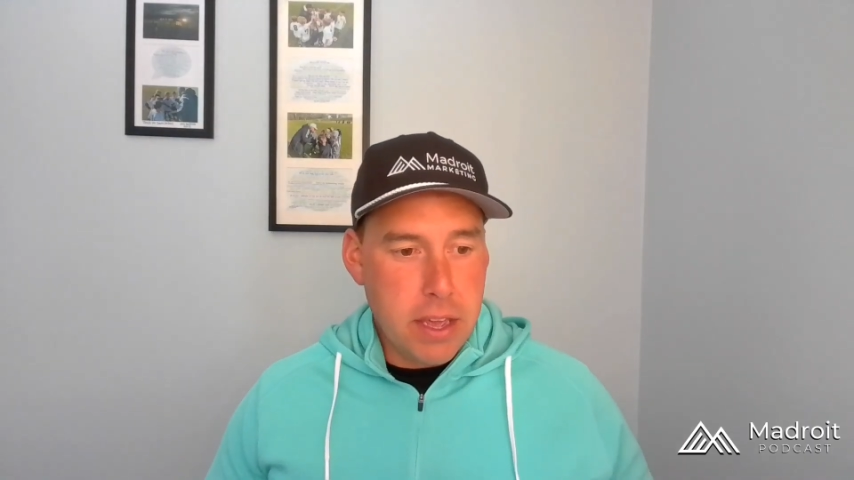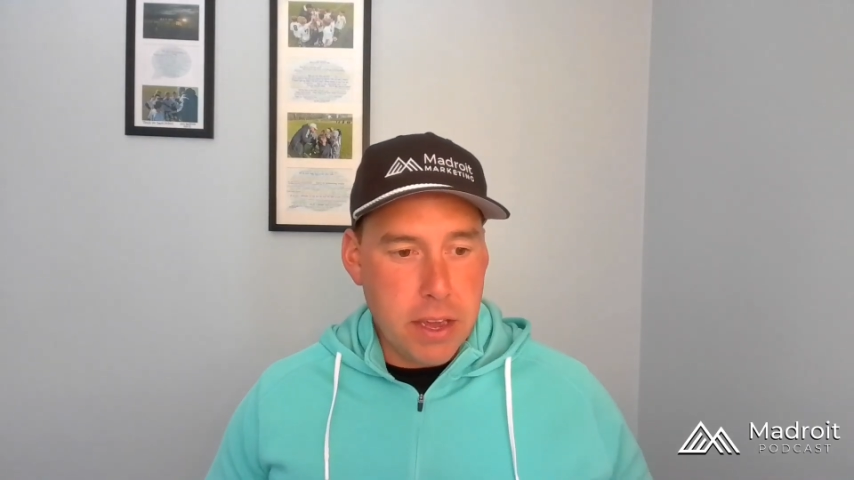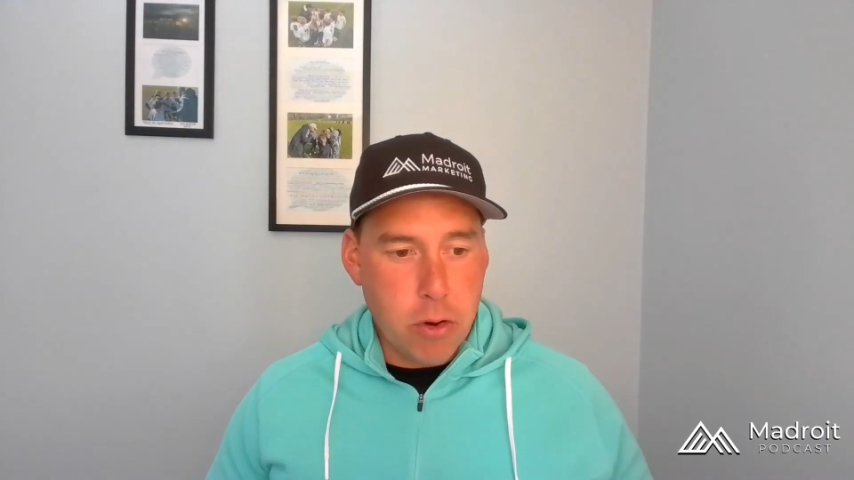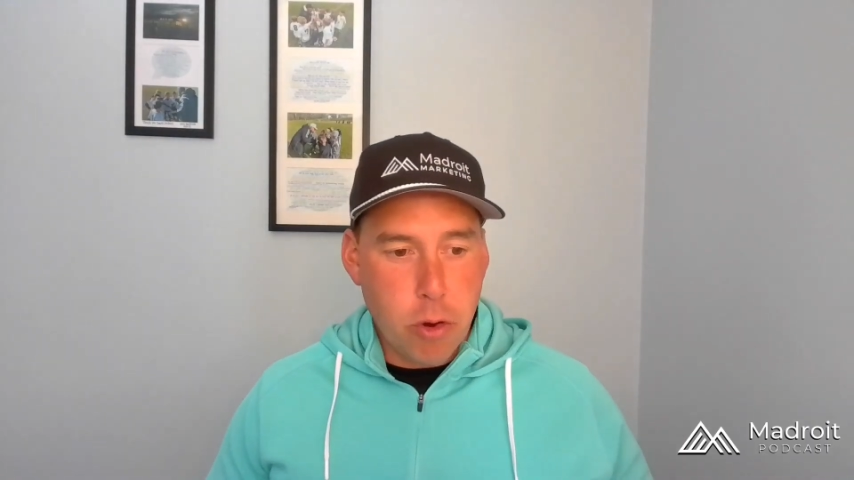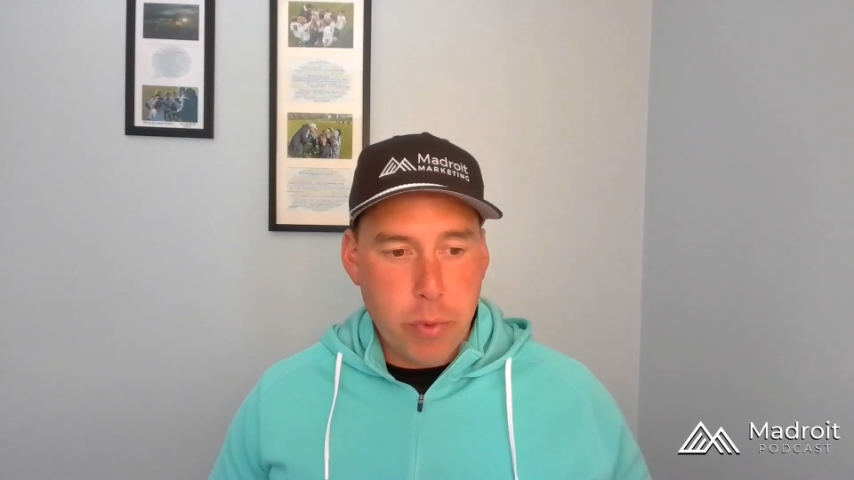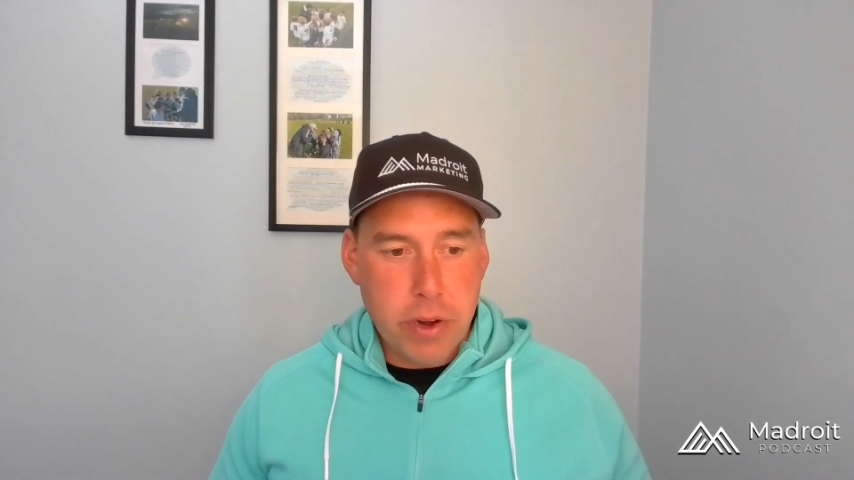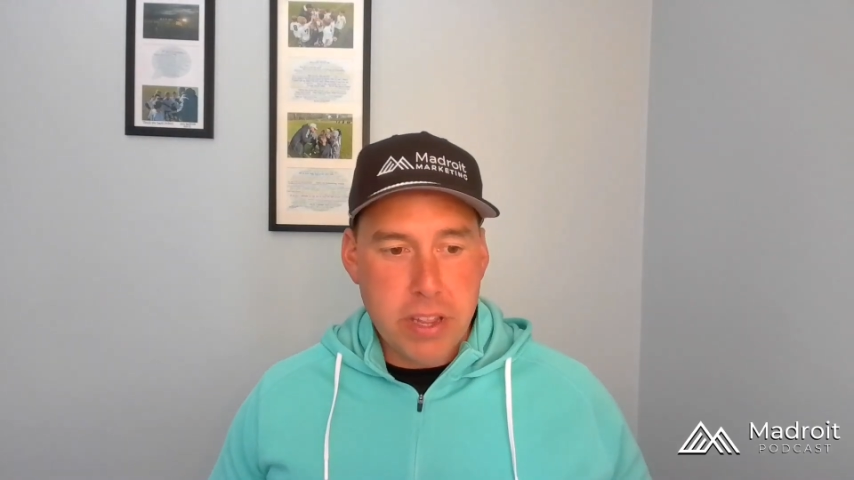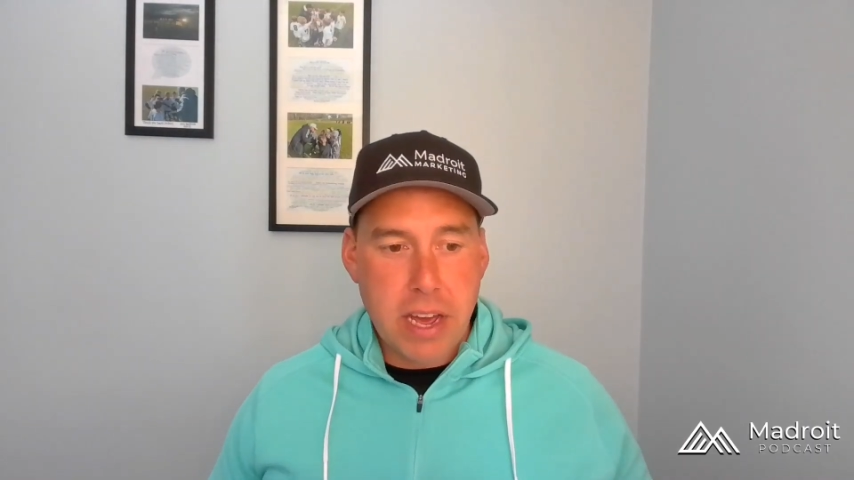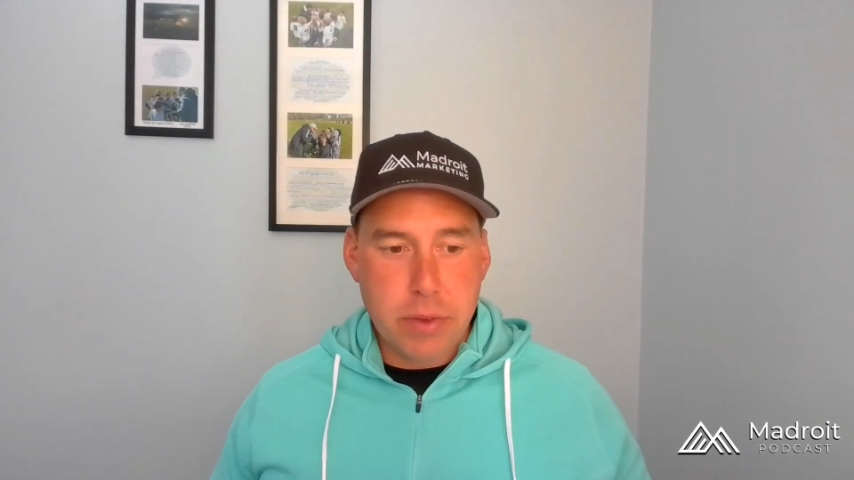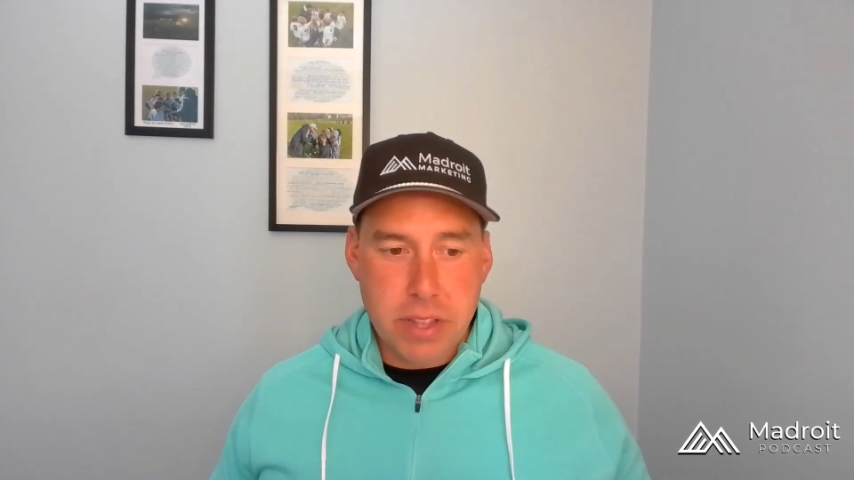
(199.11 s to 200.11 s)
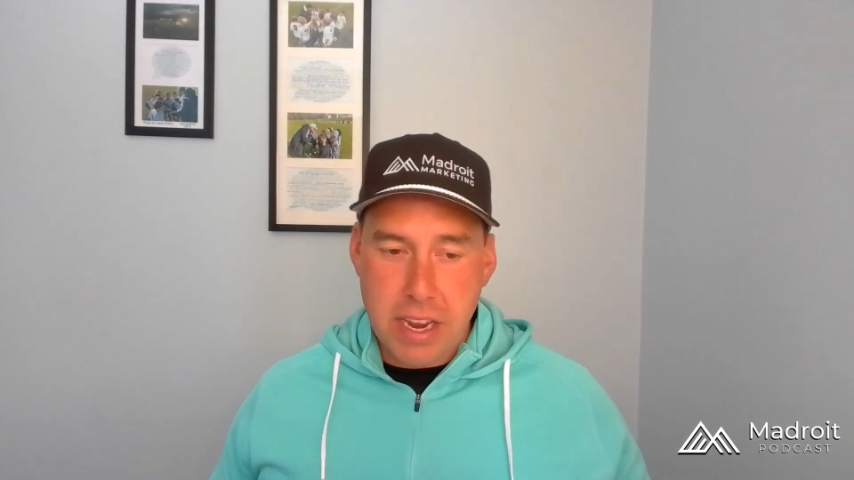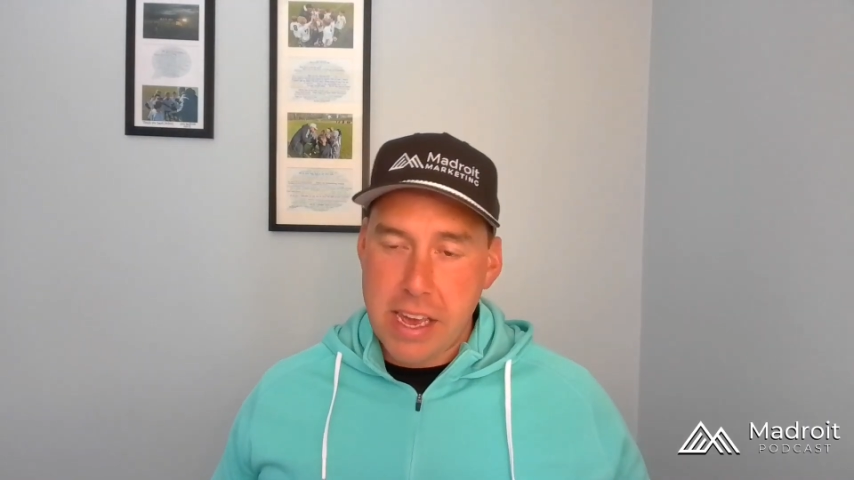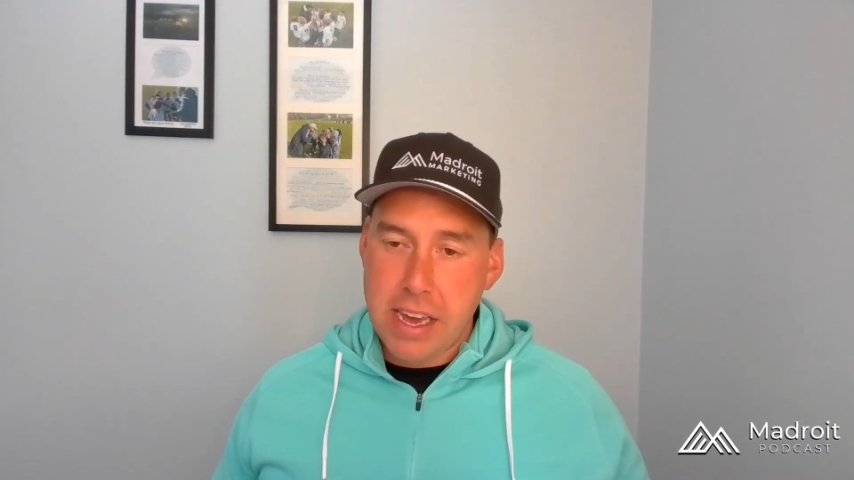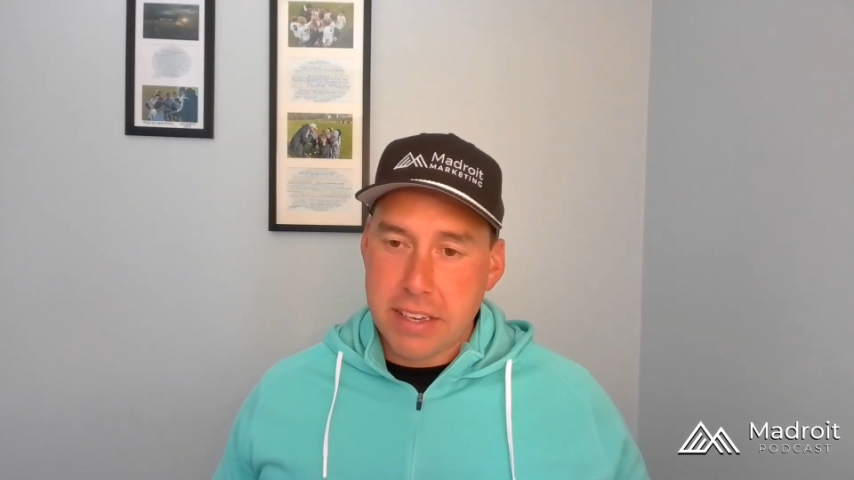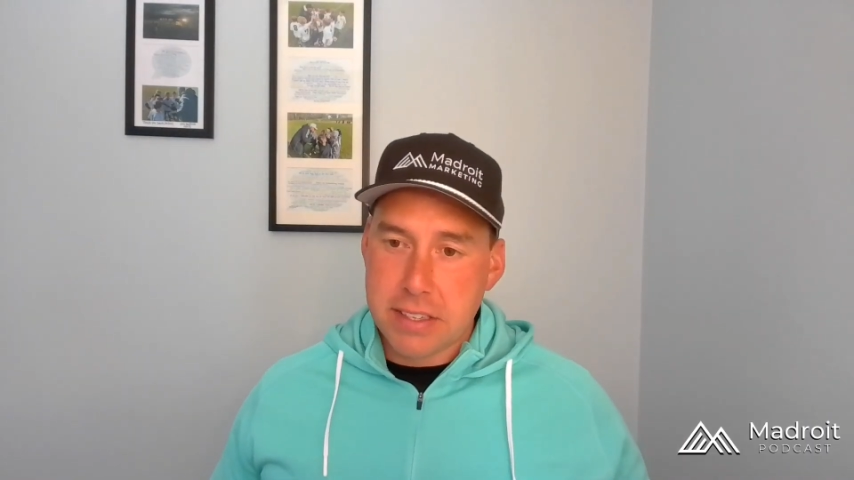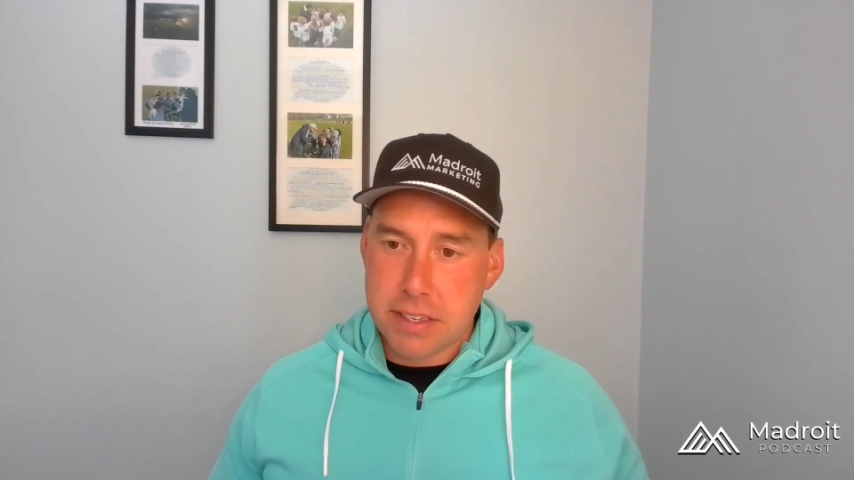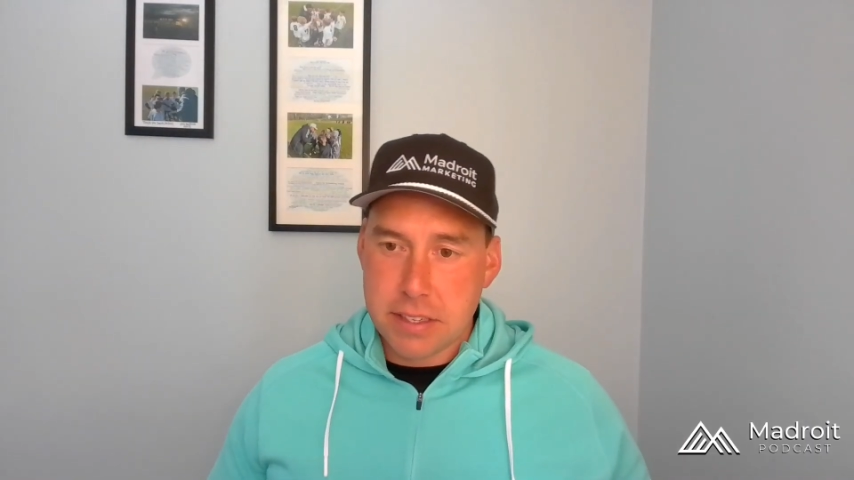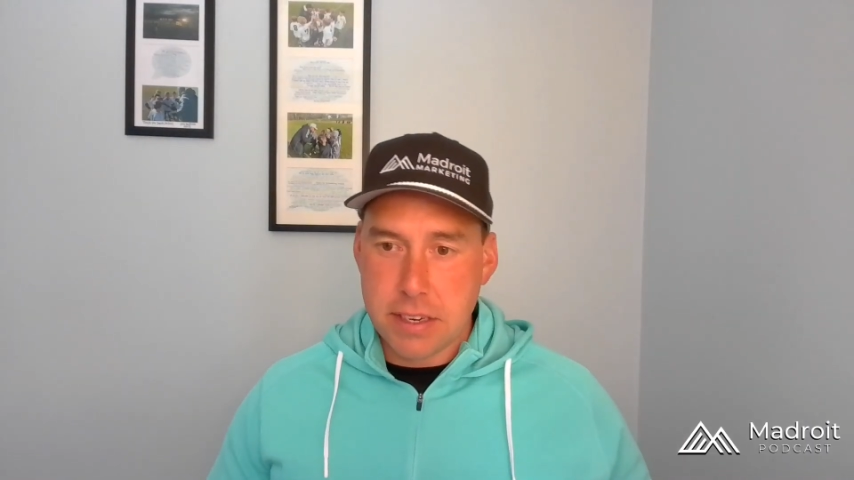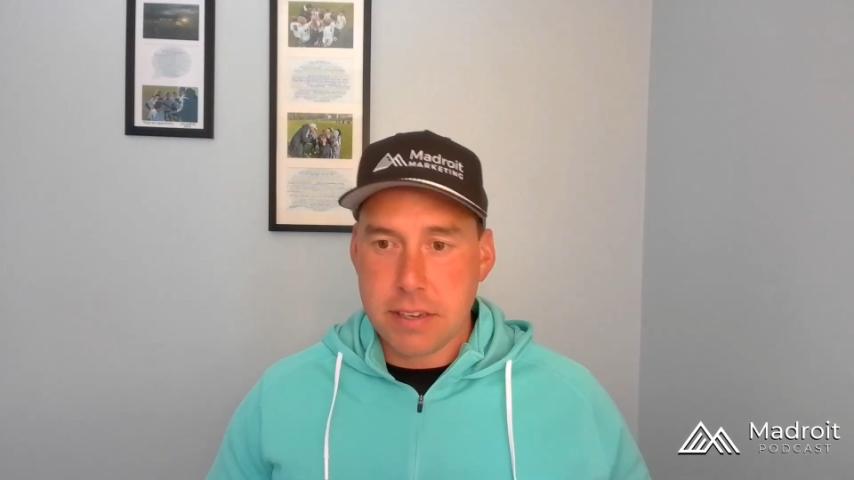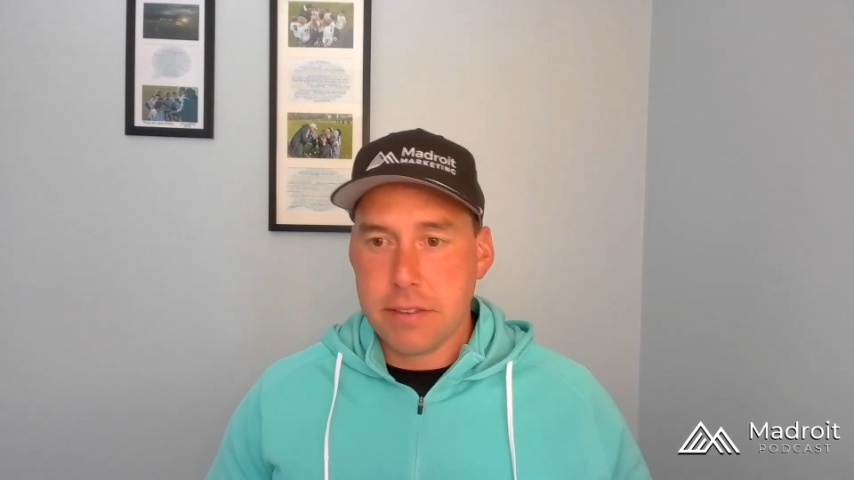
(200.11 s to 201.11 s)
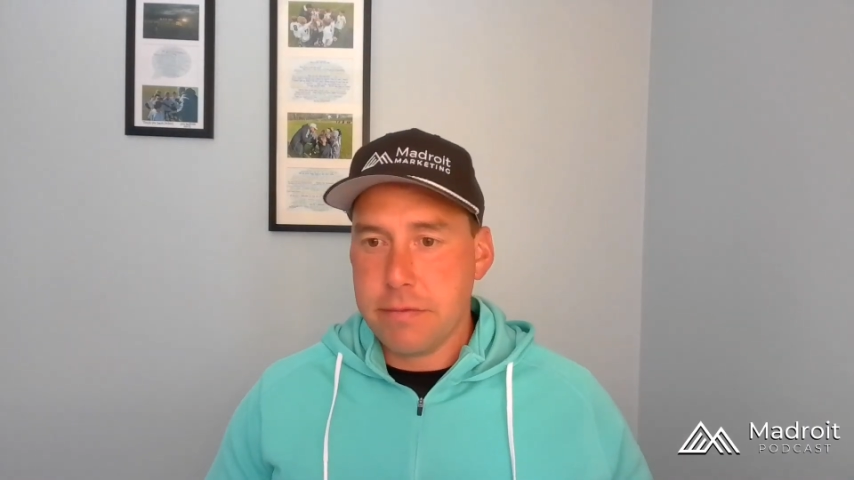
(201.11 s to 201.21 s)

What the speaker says: Incorporating that with an AI assistant